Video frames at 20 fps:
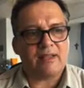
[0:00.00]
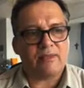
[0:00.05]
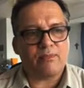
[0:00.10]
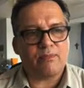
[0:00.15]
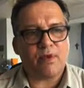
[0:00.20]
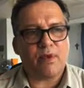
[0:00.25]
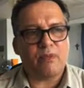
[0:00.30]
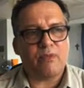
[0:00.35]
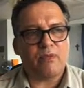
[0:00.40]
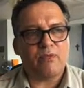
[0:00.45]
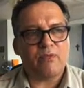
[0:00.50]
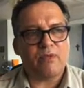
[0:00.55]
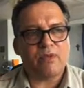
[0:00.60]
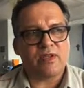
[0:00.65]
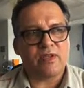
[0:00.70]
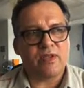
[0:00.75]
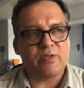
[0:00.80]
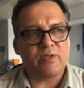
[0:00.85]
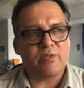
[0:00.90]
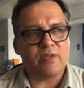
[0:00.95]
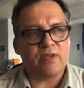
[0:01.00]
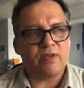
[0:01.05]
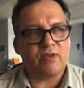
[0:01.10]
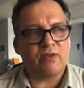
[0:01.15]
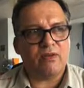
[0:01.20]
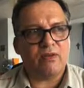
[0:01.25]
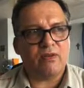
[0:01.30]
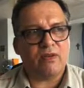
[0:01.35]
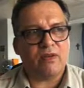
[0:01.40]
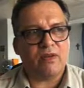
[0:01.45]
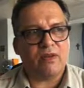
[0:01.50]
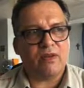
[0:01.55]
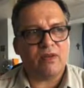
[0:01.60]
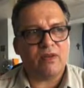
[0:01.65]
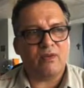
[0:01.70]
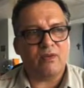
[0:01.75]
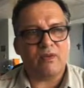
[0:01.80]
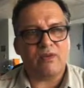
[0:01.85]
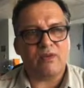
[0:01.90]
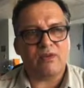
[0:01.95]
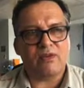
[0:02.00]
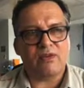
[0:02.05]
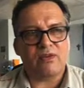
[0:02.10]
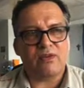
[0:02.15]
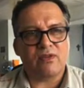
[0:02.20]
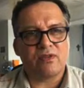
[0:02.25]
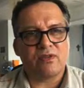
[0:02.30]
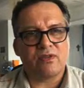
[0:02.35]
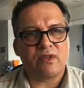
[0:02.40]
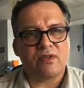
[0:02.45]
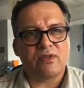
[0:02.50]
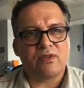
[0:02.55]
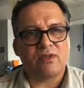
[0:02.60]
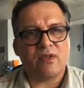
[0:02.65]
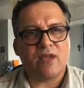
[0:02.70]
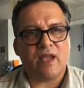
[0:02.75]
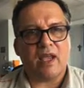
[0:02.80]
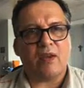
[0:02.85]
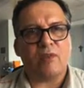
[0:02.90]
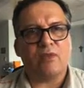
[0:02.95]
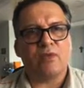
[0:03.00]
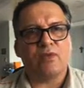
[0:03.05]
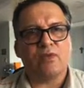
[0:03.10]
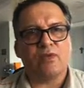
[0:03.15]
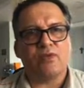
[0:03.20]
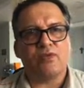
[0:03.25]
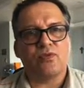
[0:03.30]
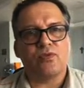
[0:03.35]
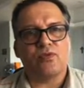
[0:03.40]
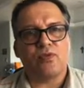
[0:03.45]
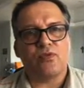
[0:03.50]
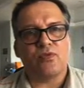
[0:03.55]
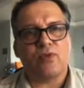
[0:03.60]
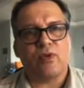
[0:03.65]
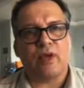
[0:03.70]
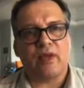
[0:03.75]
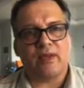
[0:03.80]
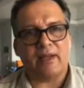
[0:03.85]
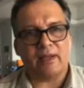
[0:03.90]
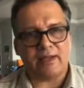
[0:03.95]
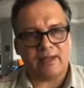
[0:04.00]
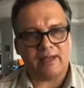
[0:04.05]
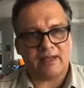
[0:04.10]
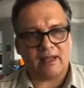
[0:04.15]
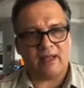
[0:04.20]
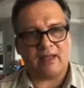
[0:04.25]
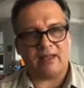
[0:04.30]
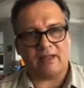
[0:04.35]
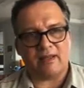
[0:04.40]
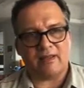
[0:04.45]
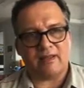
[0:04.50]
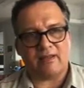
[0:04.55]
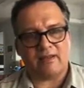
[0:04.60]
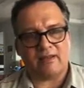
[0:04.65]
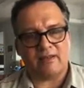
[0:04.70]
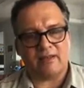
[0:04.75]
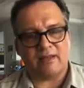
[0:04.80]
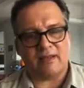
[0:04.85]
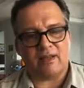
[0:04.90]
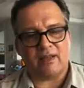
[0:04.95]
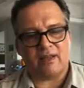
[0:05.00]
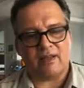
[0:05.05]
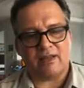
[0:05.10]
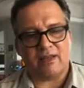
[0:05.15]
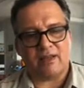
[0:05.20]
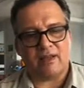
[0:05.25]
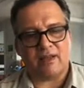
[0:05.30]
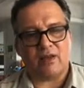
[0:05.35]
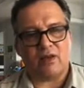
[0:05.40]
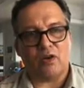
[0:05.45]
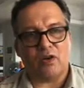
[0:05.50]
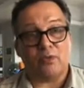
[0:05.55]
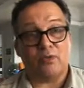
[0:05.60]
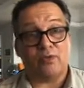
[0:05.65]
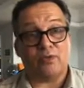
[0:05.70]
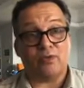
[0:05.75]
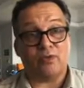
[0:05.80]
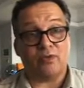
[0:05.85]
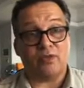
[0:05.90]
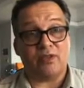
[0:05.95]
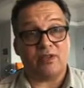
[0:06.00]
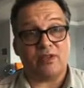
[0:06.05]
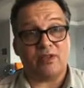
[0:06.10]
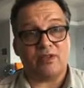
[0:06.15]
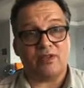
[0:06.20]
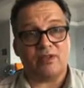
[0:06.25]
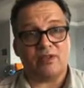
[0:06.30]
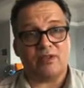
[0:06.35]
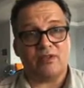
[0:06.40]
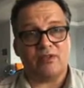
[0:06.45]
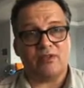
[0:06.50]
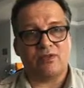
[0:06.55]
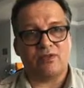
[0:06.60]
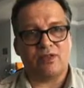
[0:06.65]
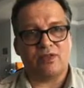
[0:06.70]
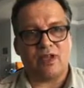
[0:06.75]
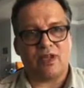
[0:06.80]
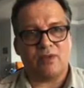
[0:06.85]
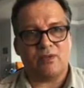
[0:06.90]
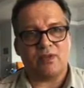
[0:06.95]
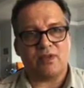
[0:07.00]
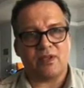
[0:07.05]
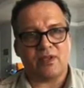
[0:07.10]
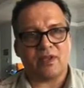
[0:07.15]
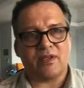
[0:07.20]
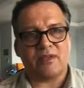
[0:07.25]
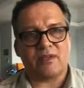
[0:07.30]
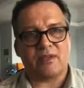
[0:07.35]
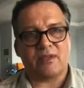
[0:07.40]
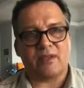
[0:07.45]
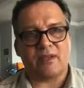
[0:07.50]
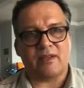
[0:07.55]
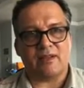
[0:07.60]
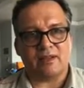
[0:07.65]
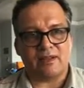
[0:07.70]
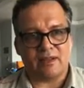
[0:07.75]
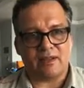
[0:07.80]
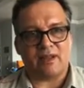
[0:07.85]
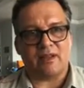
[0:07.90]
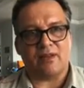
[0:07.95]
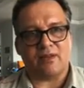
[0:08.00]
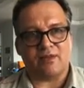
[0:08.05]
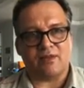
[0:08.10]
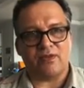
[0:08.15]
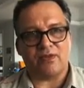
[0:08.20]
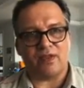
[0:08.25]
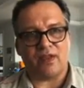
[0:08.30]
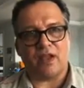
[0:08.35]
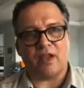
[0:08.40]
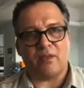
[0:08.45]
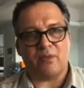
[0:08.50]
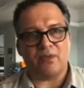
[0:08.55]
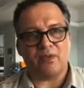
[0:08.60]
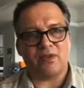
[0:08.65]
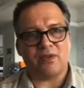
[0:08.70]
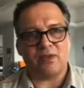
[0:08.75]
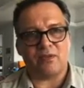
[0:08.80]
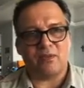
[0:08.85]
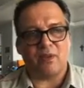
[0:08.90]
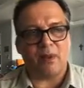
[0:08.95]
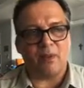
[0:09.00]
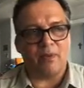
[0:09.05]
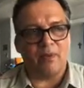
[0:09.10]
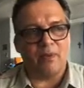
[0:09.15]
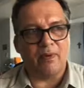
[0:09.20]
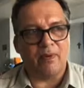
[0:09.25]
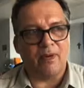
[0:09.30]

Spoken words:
The problem with him, he really was not able to understand that there are opportunities to stay with us instead of staying with his mom.